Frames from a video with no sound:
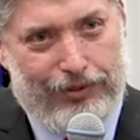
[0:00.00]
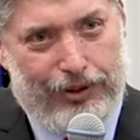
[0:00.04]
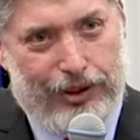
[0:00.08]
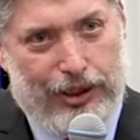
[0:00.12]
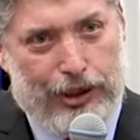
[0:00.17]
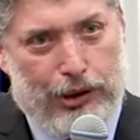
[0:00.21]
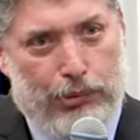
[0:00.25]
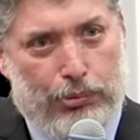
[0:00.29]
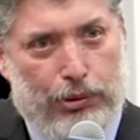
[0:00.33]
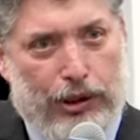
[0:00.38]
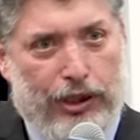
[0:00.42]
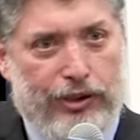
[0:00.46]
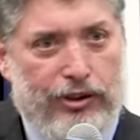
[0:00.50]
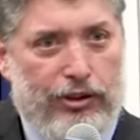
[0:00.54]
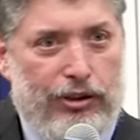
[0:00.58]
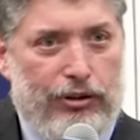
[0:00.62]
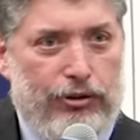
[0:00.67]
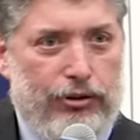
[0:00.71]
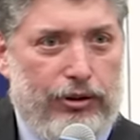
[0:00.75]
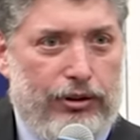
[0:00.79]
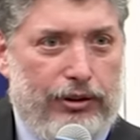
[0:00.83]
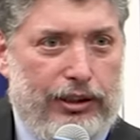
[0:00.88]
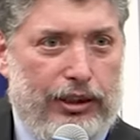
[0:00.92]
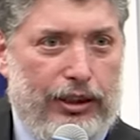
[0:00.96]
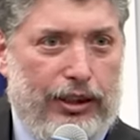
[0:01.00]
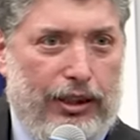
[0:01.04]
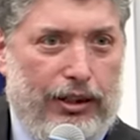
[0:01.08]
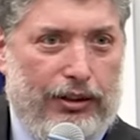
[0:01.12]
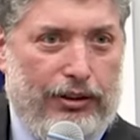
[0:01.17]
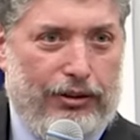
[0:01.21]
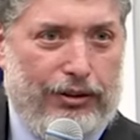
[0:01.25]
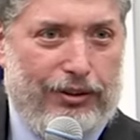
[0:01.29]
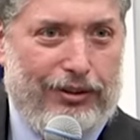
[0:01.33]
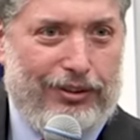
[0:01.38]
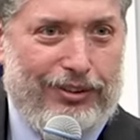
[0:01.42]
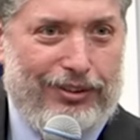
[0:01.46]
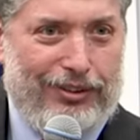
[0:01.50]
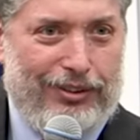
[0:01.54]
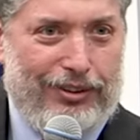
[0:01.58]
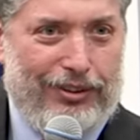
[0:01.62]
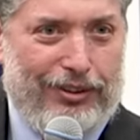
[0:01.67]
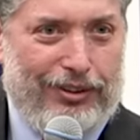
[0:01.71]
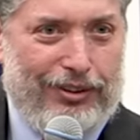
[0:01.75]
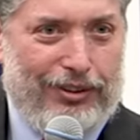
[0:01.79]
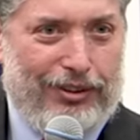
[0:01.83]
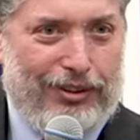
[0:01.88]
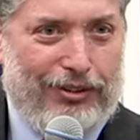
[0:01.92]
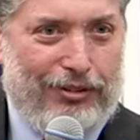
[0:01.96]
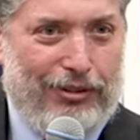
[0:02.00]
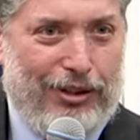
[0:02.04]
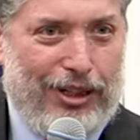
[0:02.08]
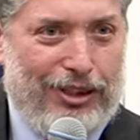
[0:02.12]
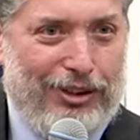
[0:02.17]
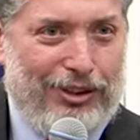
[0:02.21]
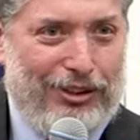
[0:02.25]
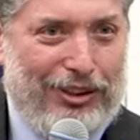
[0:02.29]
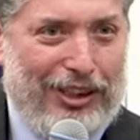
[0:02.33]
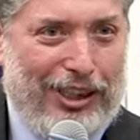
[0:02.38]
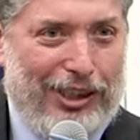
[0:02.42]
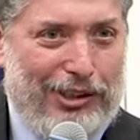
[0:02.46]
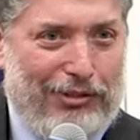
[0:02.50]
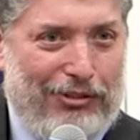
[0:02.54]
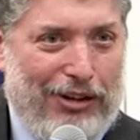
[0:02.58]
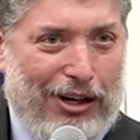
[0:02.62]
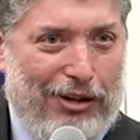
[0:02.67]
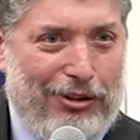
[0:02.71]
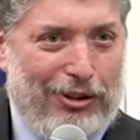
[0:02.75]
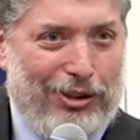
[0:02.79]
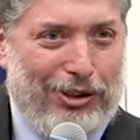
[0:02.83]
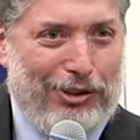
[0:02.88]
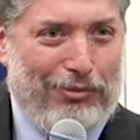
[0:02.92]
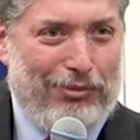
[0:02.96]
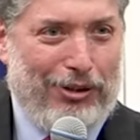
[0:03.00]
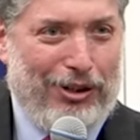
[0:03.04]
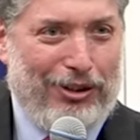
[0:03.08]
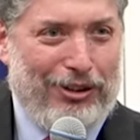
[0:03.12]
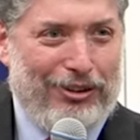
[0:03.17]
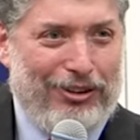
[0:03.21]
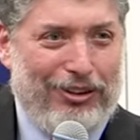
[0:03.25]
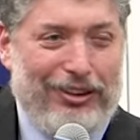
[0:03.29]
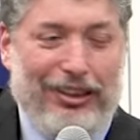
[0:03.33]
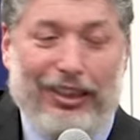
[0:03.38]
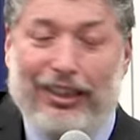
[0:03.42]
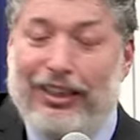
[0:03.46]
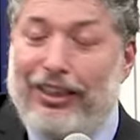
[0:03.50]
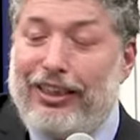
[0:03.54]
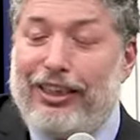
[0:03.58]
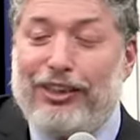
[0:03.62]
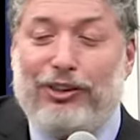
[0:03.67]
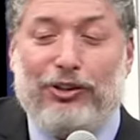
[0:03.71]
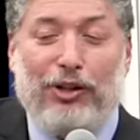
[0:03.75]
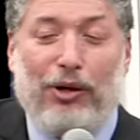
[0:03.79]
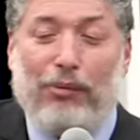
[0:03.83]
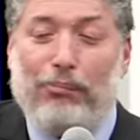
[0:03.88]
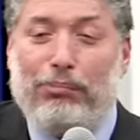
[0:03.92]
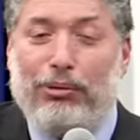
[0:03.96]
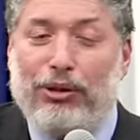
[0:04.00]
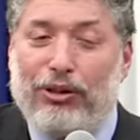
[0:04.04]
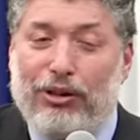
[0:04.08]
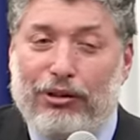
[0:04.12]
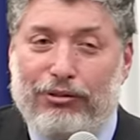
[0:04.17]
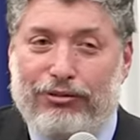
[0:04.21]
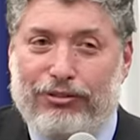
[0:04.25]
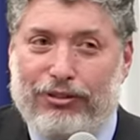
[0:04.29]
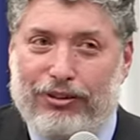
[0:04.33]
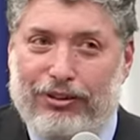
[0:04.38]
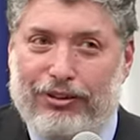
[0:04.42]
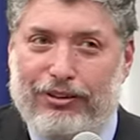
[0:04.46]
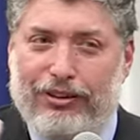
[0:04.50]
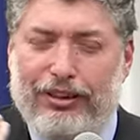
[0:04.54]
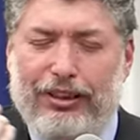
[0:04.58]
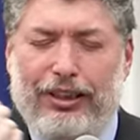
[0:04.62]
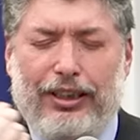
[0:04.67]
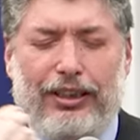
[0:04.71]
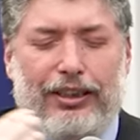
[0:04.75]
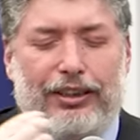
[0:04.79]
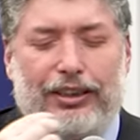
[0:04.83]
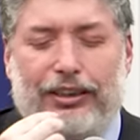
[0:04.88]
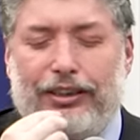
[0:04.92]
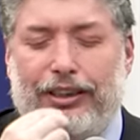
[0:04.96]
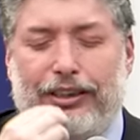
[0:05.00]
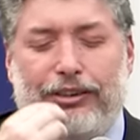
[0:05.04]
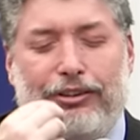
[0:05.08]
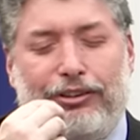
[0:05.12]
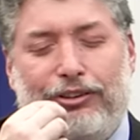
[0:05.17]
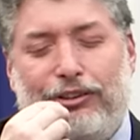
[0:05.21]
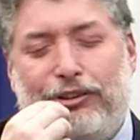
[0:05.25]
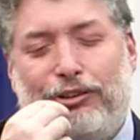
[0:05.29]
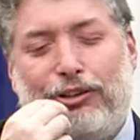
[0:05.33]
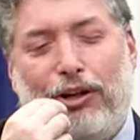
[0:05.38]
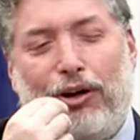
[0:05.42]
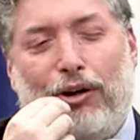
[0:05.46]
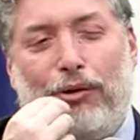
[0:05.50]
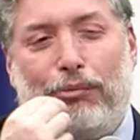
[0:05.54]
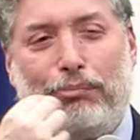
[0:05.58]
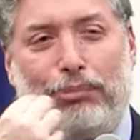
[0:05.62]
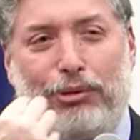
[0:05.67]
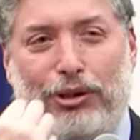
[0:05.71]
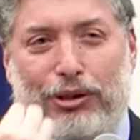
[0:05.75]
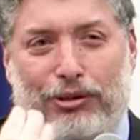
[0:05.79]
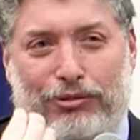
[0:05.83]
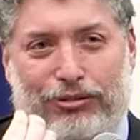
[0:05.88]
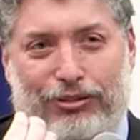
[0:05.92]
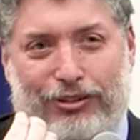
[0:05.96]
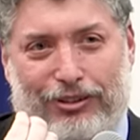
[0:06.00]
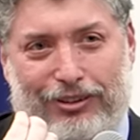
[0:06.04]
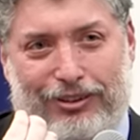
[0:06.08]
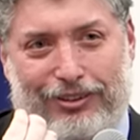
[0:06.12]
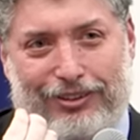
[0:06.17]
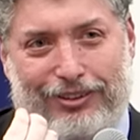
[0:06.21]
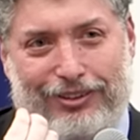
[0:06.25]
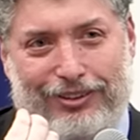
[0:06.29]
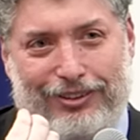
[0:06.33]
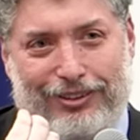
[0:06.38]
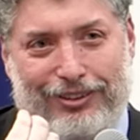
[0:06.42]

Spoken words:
Let's praise the Lord together. Raise your hands. It's so beautiful. This is so beautiful.